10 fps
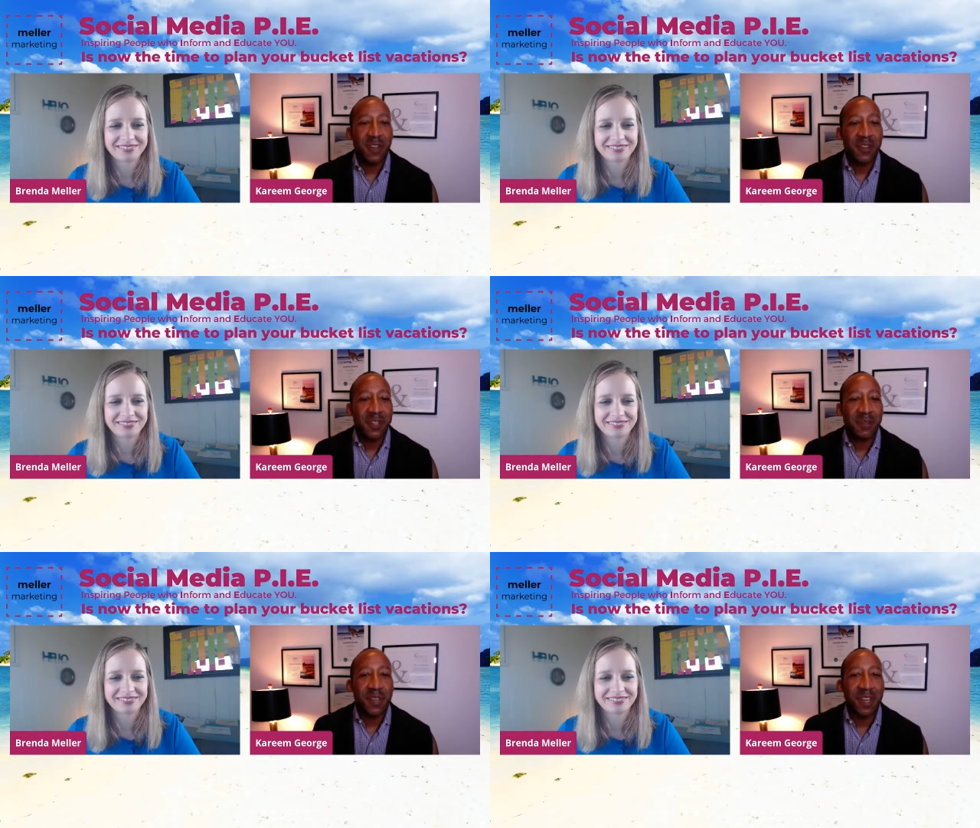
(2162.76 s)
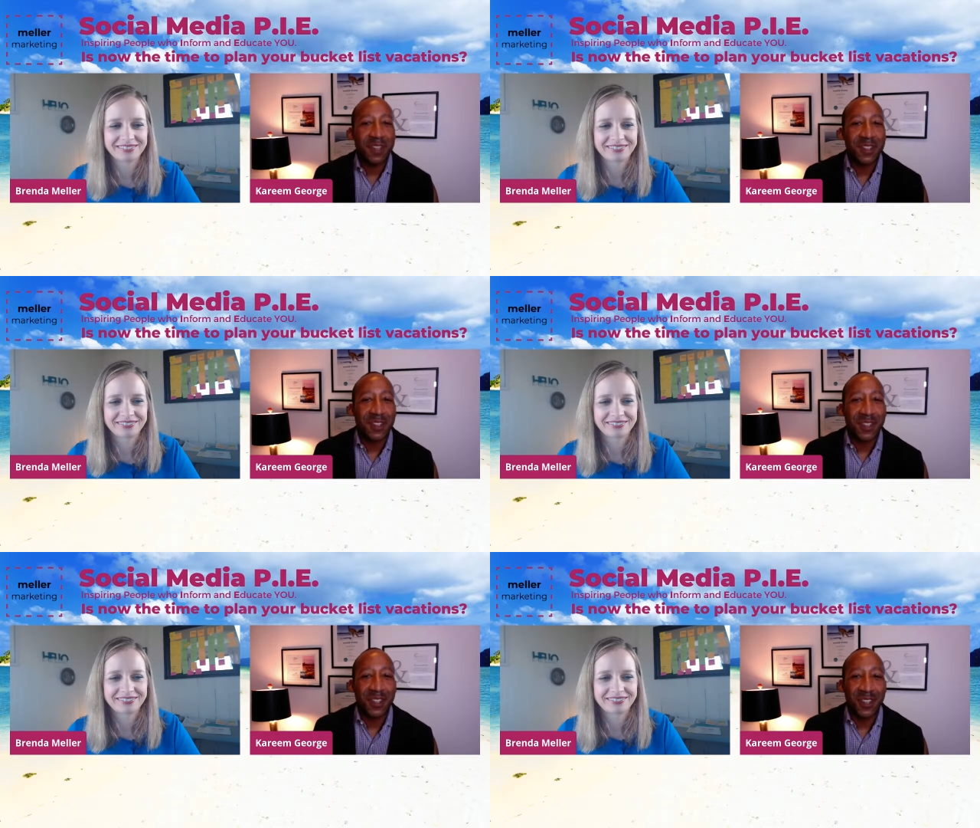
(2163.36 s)
Speaker 1: it just being
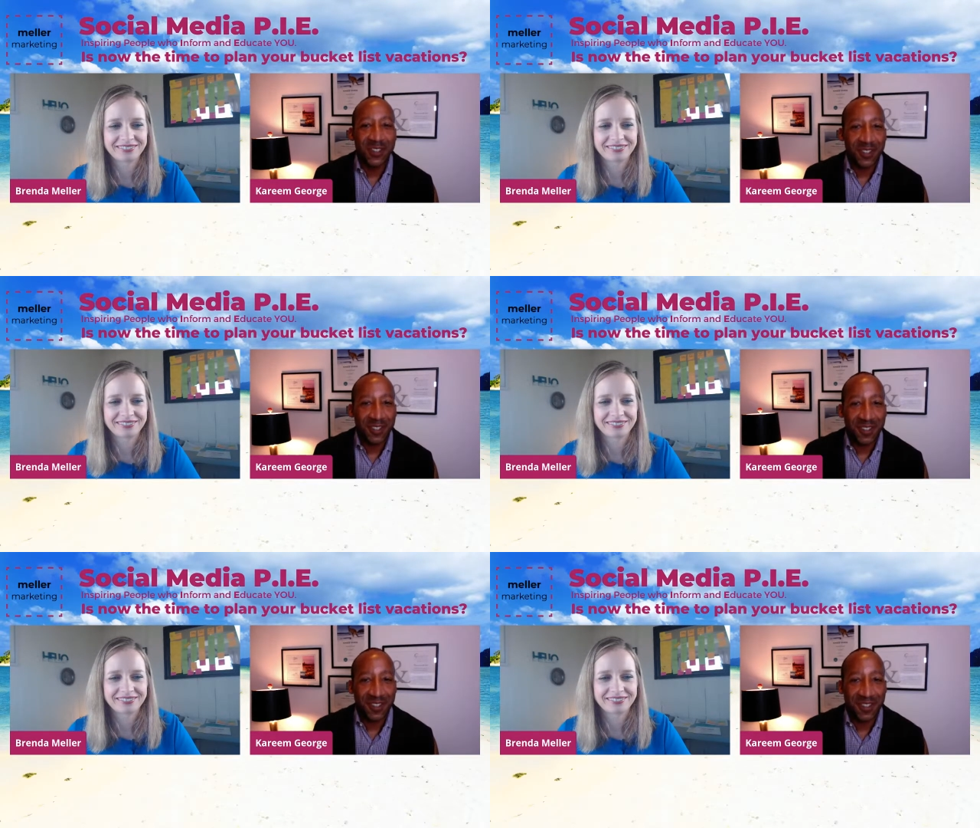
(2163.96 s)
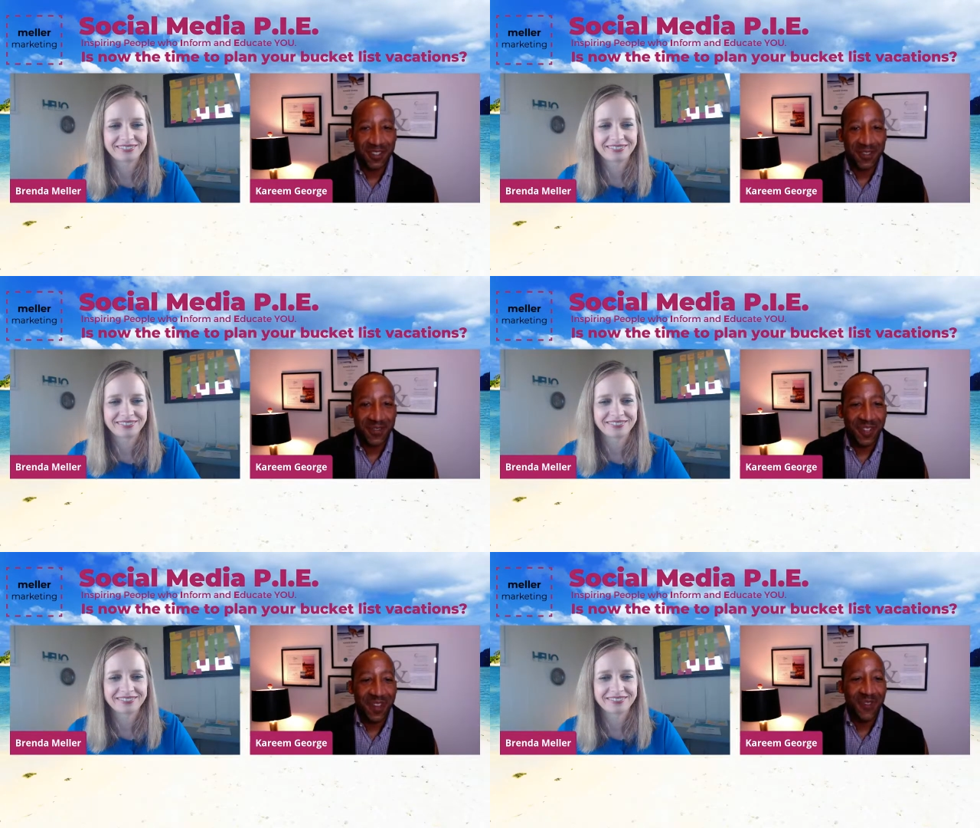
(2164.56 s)
delicious, the,
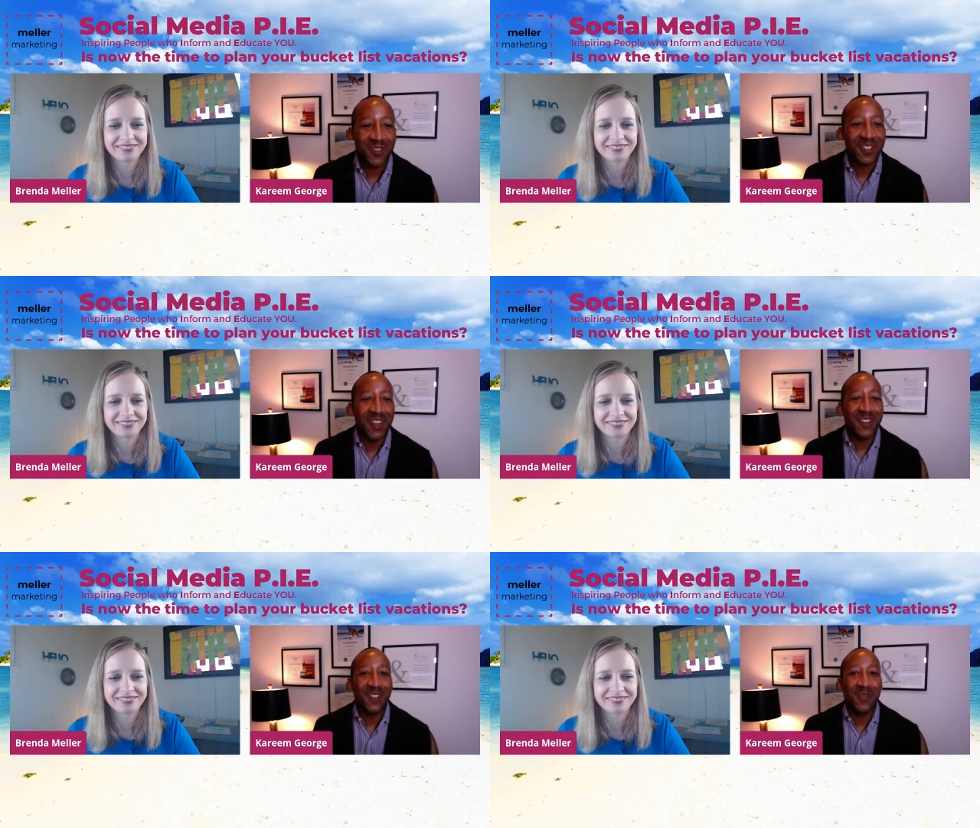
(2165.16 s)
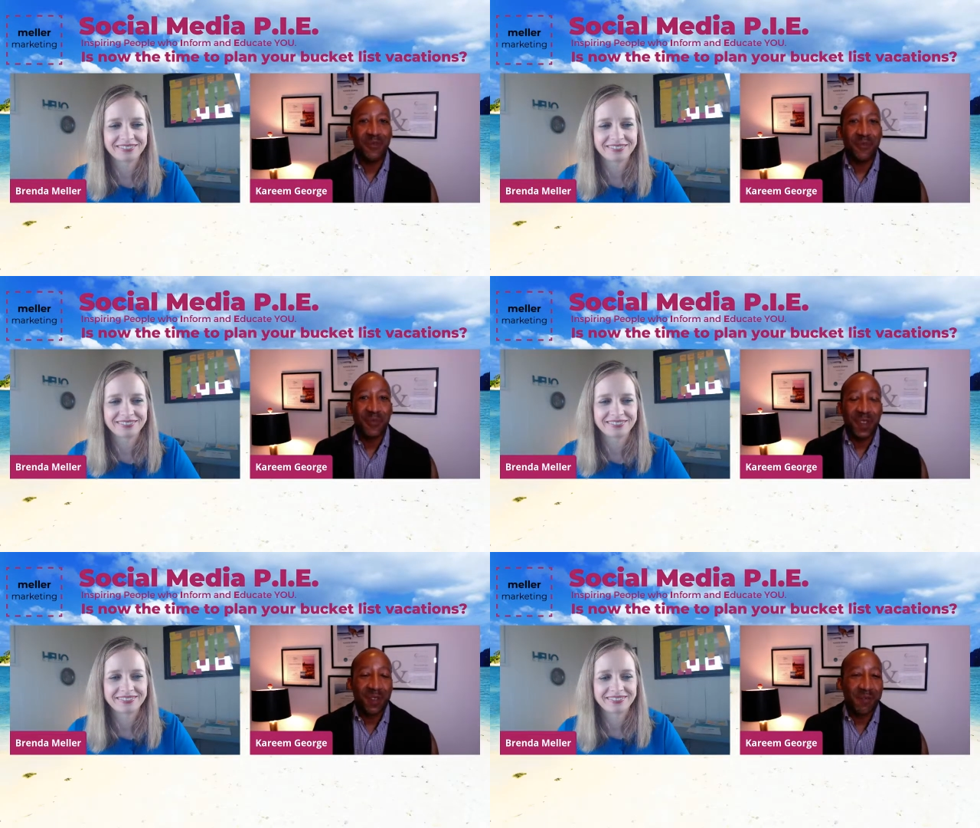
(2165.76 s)
the flavors there. So
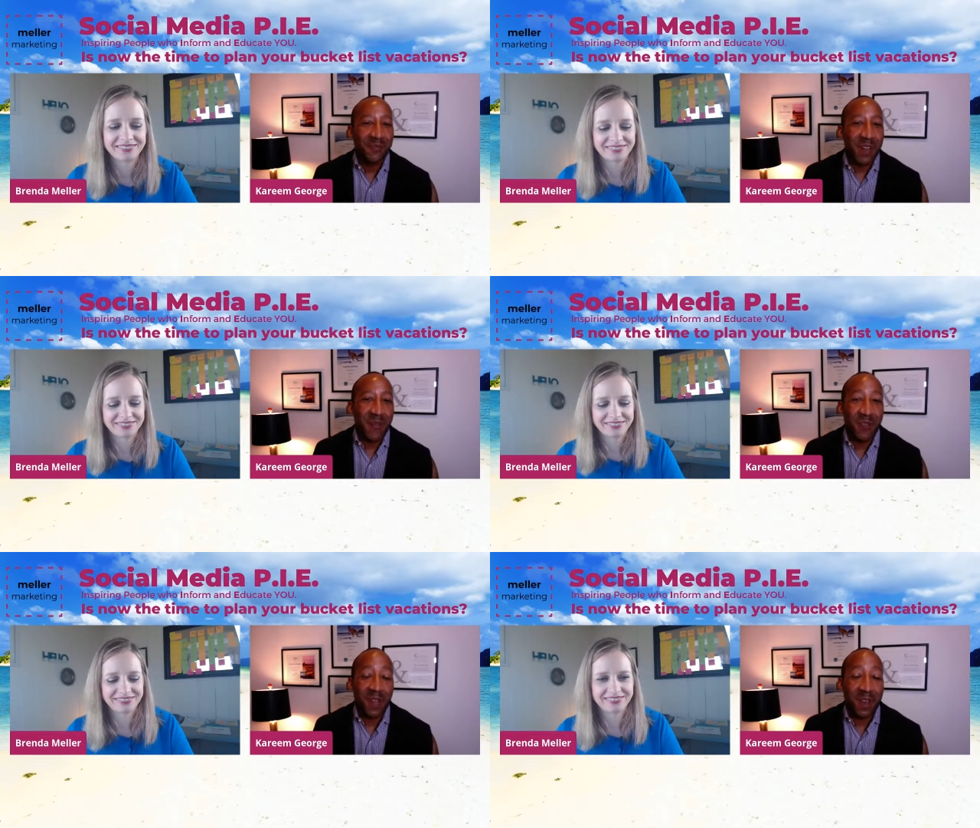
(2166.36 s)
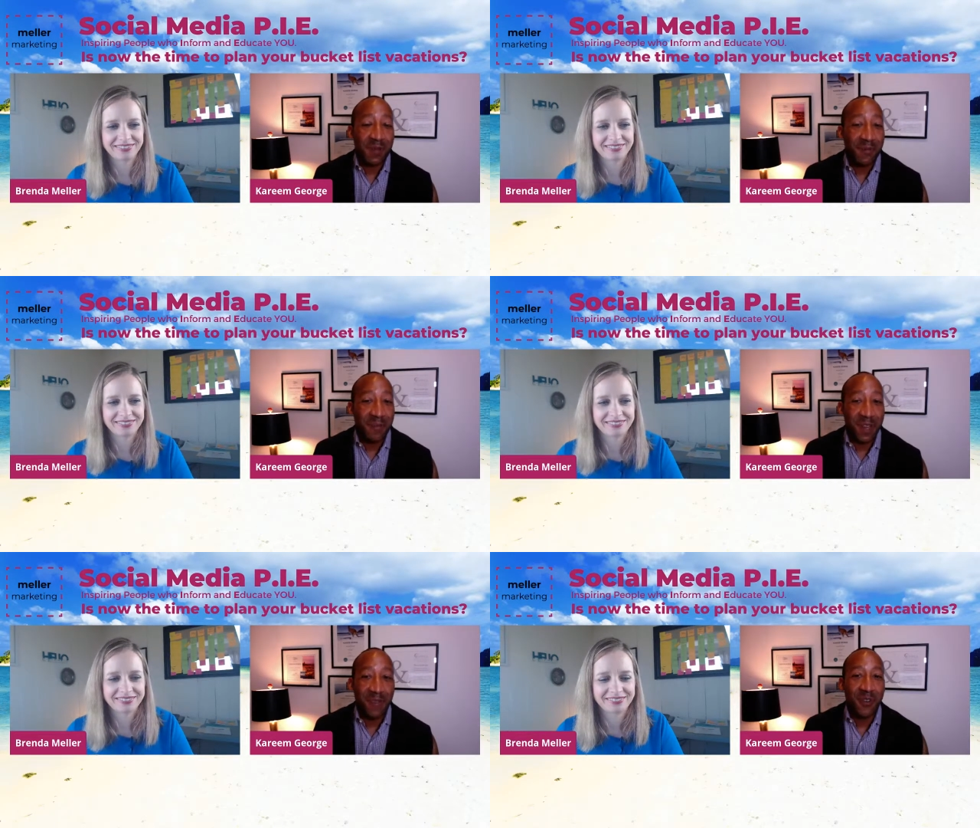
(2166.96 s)
travel and
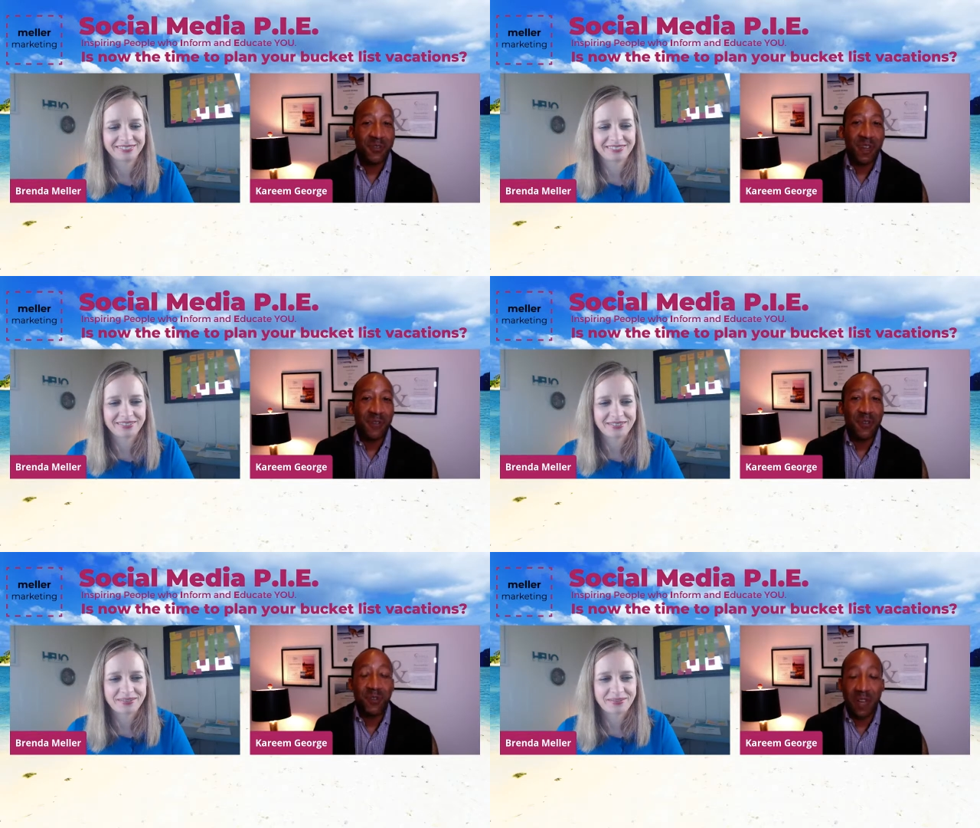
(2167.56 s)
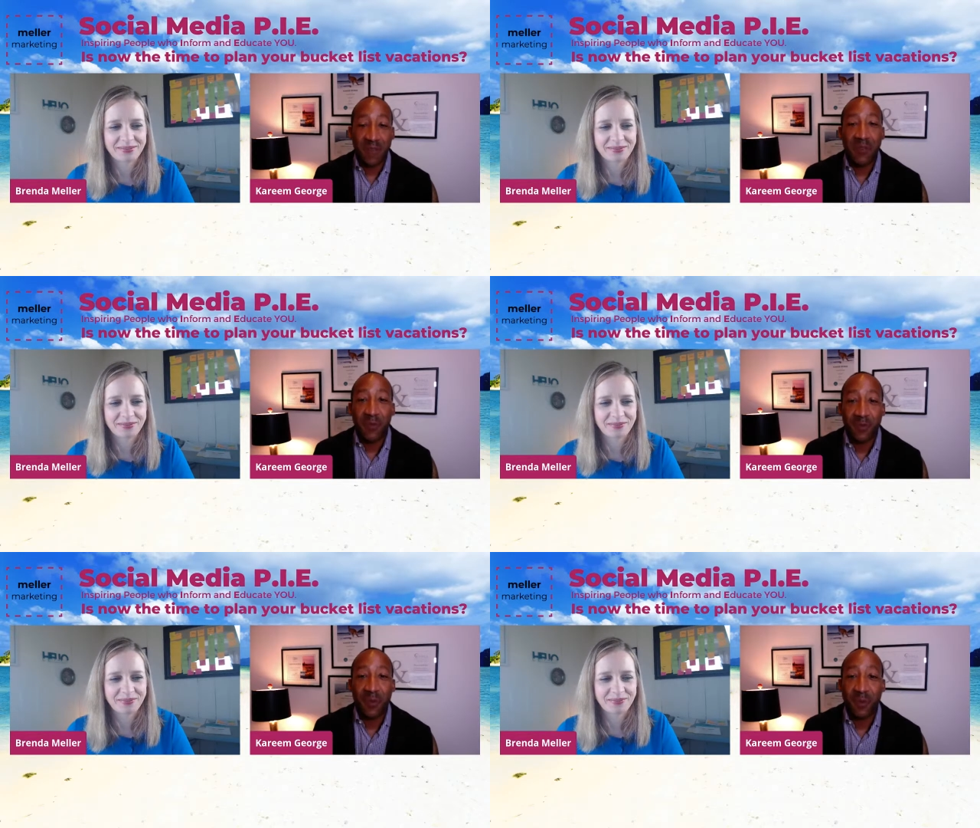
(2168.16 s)
many of our travelers
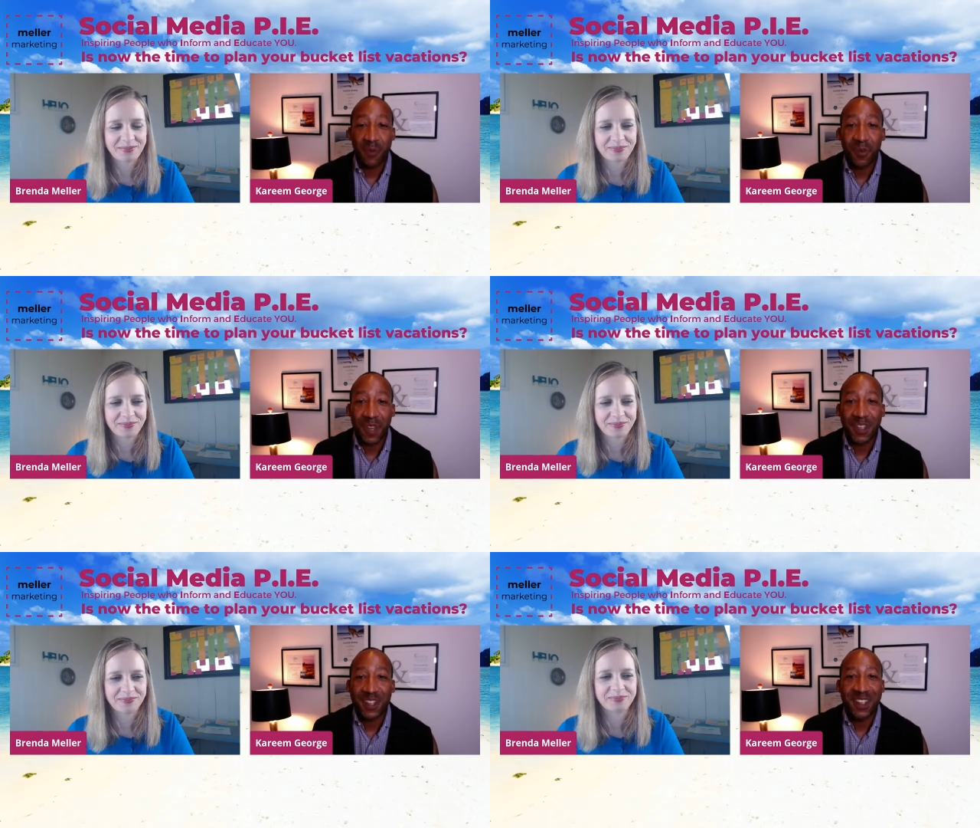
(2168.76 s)
travel for food. That's